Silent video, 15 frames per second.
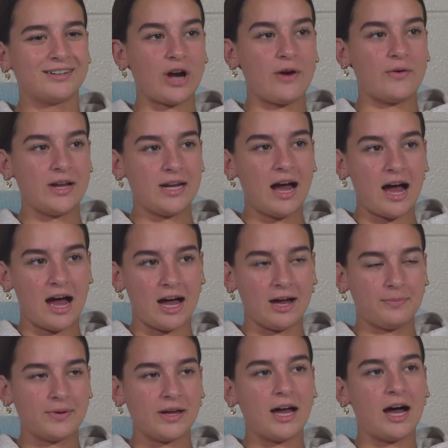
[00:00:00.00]
Growing
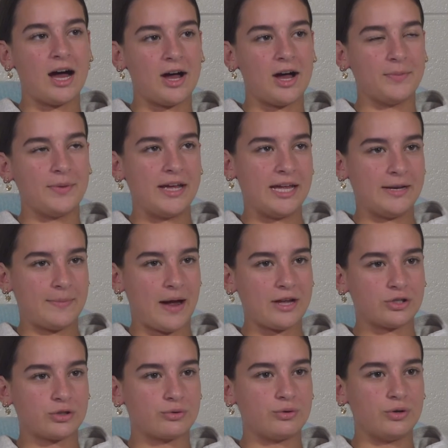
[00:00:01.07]
up in my
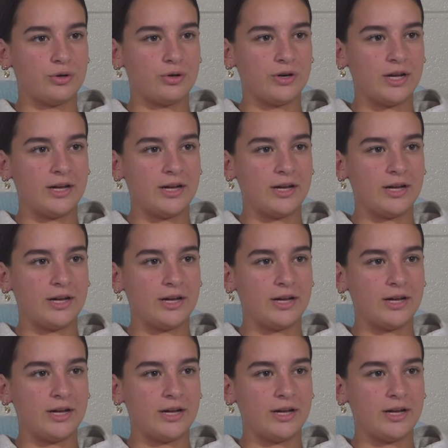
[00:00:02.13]
school,